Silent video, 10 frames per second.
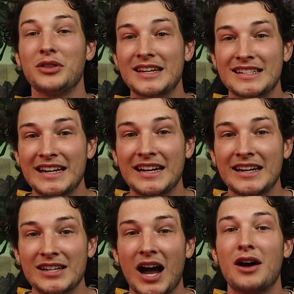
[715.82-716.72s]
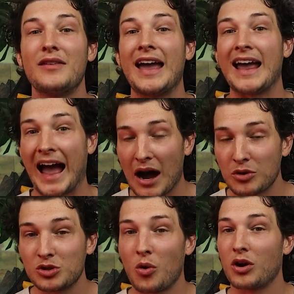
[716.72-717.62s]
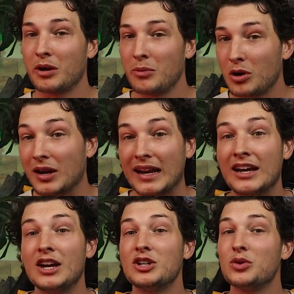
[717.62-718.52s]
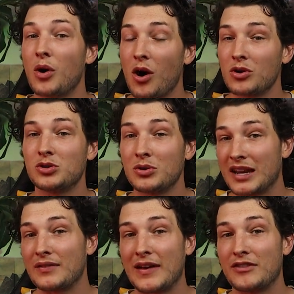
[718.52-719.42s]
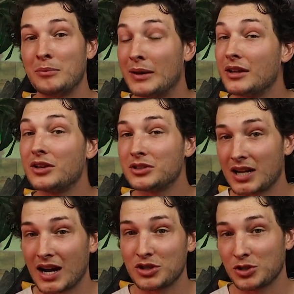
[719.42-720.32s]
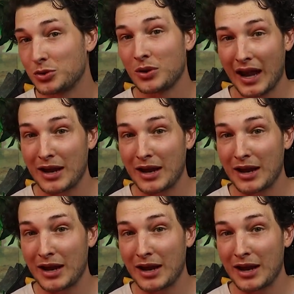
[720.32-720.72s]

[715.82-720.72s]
these deities of a house or community to also give a familial touch to